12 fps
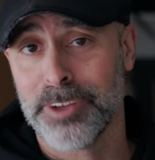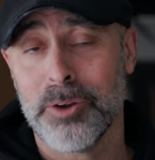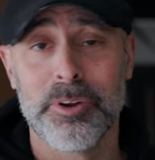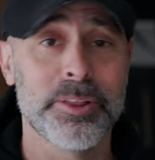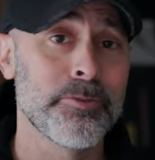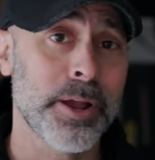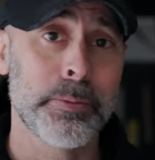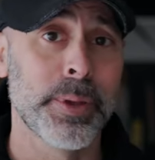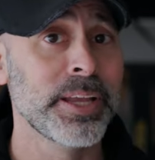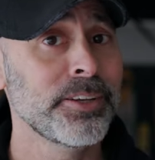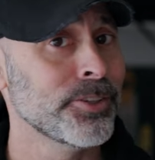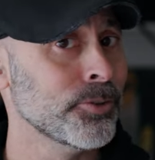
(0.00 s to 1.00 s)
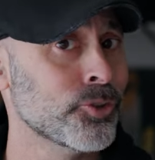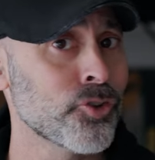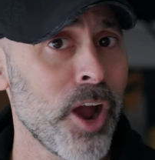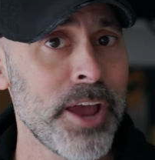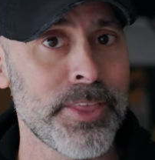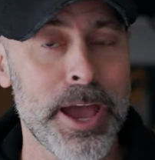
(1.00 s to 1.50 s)
I really recommend you
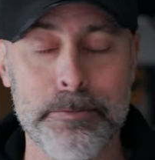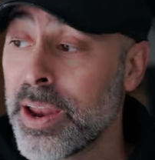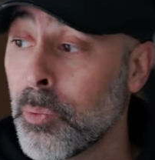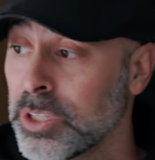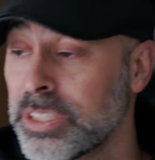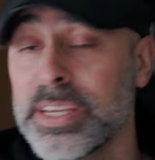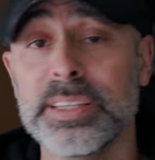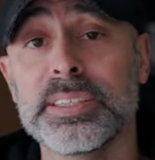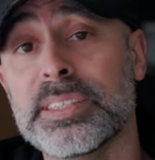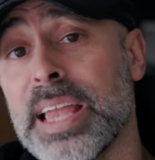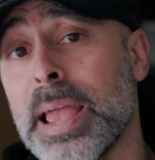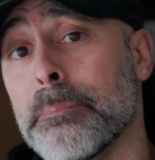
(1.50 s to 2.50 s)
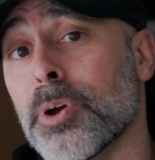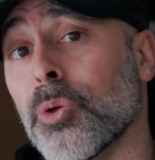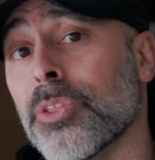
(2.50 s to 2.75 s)
try that. Now, once you get the stand built,